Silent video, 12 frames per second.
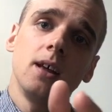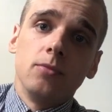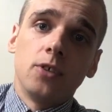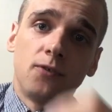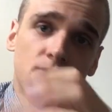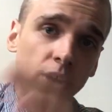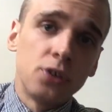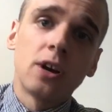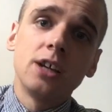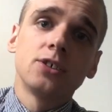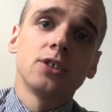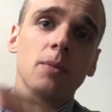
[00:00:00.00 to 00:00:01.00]
The
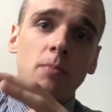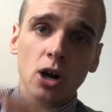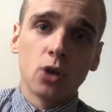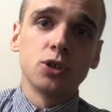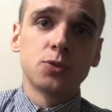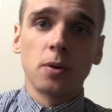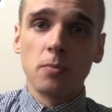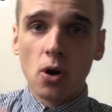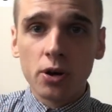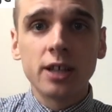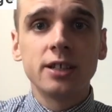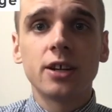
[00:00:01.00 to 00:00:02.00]
fundraiser that Mark was
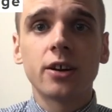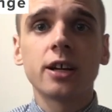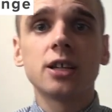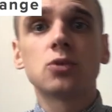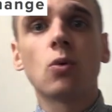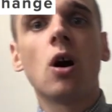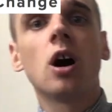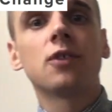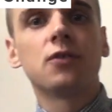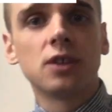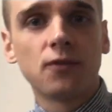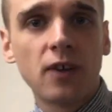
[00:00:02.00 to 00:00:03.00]
promoting during his
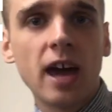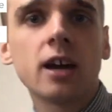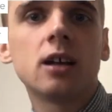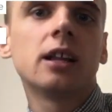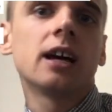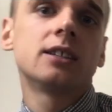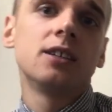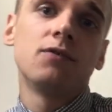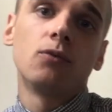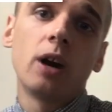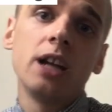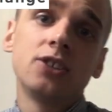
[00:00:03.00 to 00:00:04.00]
walk for the Fang
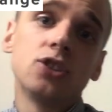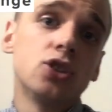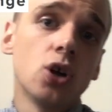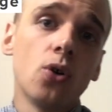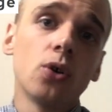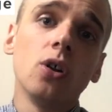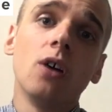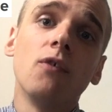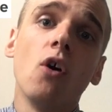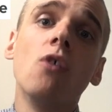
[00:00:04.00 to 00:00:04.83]
Collective raised a total of